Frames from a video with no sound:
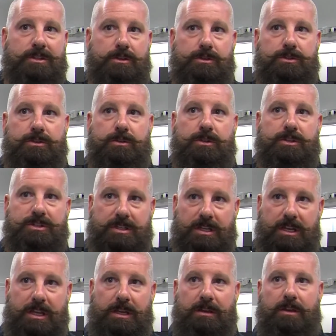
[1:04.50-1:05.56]
those to the
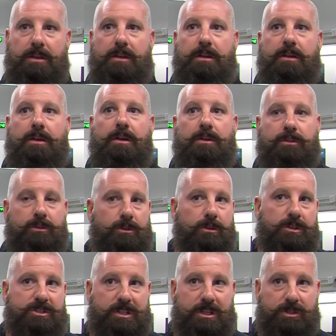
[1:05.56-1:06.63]
city. Uh,
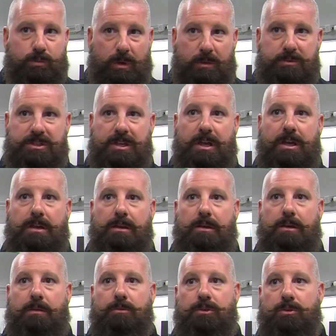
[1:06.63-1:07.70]
through the city's website,
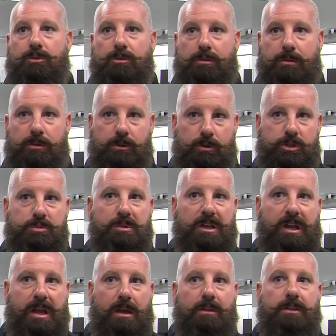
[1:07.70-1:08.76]
um, through news
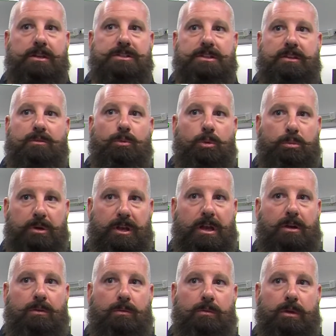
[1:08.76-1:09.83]
media outlets, and then we'll put
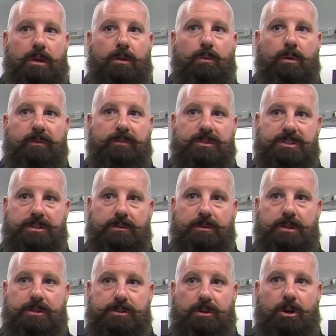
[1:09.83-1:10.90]
out you know, what
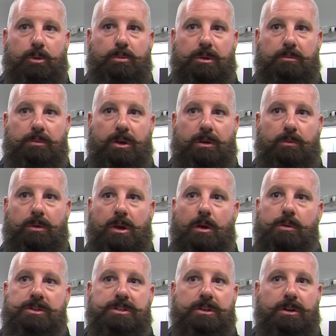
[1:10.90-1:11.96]
facilities are open. But we
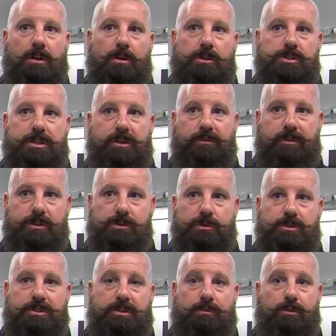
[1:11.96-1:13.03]
always encourage
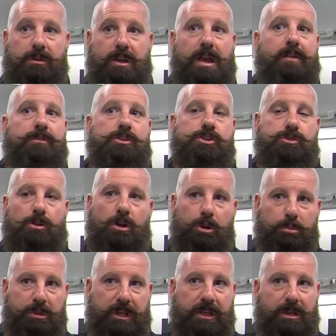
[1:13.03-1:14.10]
individuals to really have a
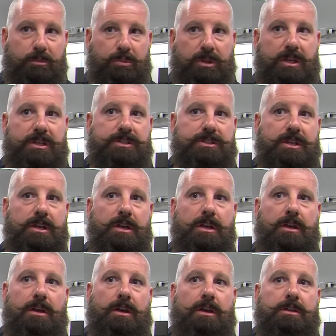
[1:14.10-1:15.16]
strong plan in place
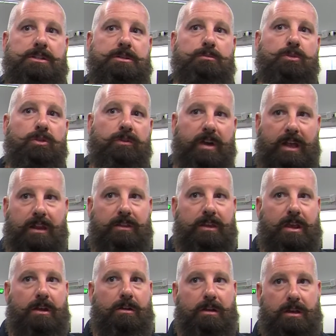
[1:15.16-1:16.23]
to move out of
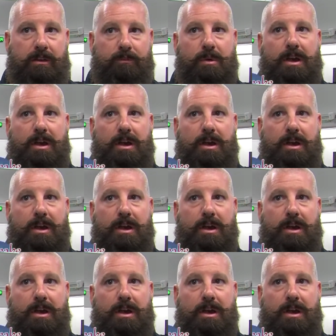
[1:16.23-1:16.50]
the area if